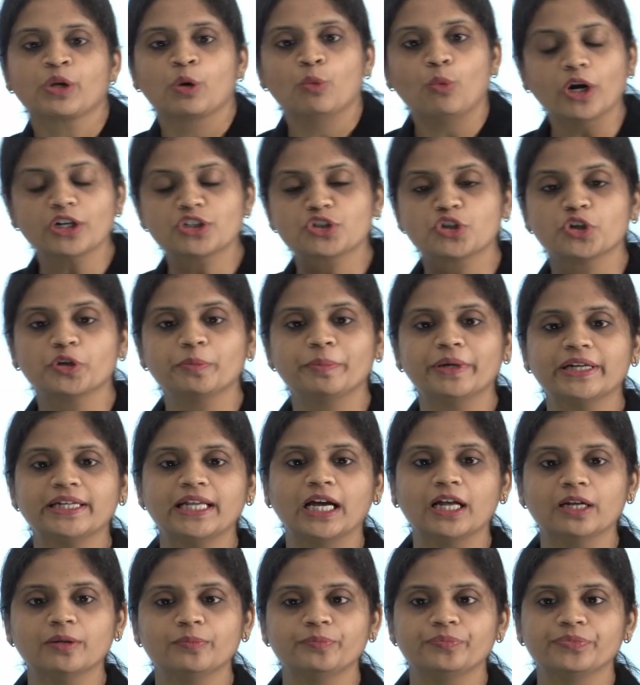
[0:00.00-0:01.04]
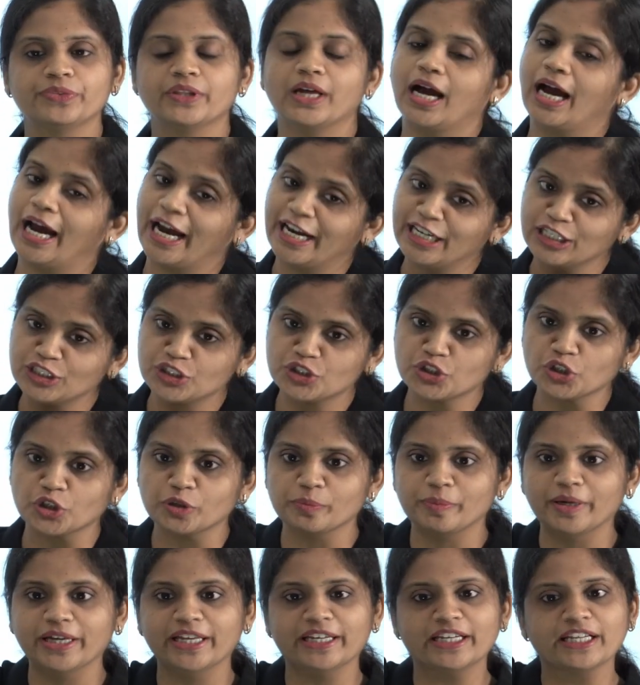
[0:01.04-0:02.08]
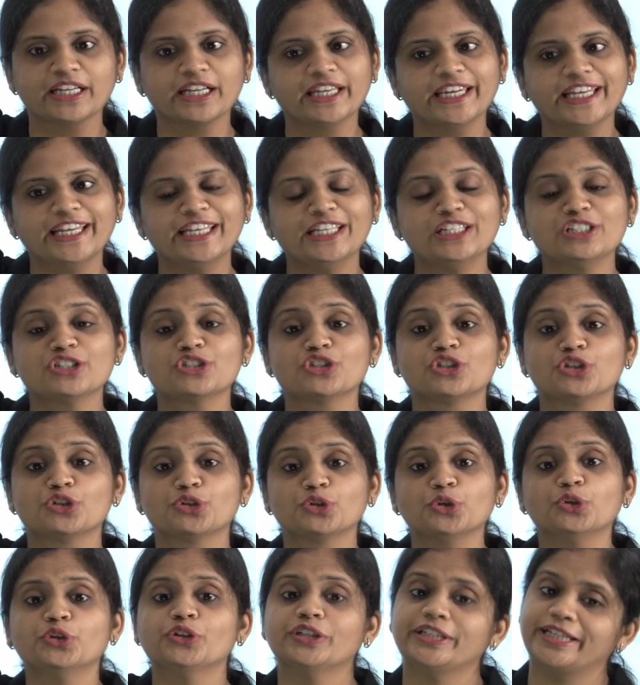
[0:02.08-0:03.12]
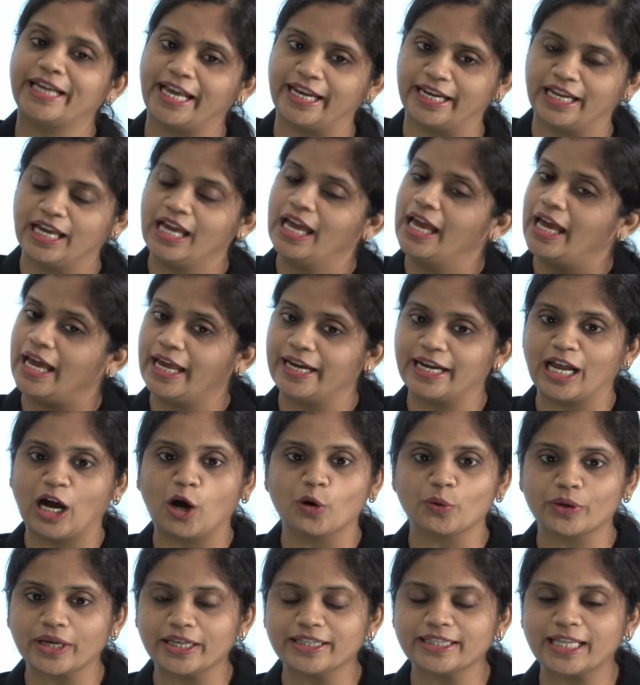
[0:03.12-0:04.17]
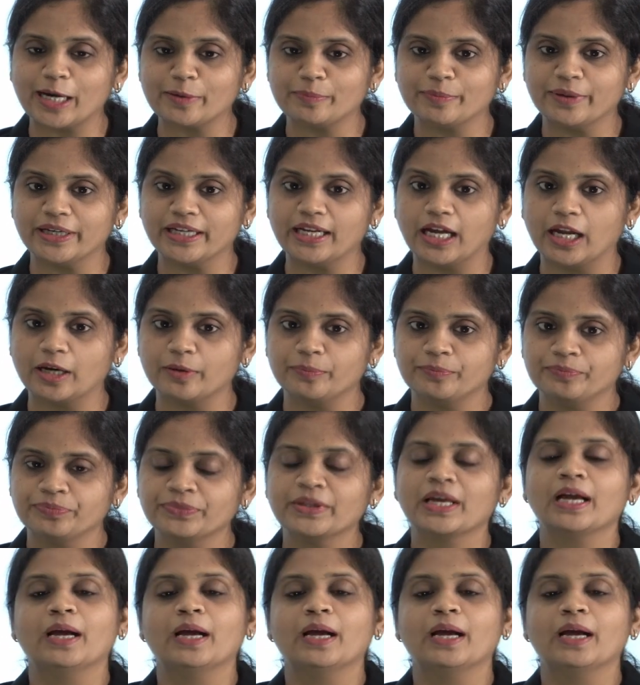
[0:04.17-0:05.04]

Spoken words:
What should be done? The height should be increased to 10. And how can that be done?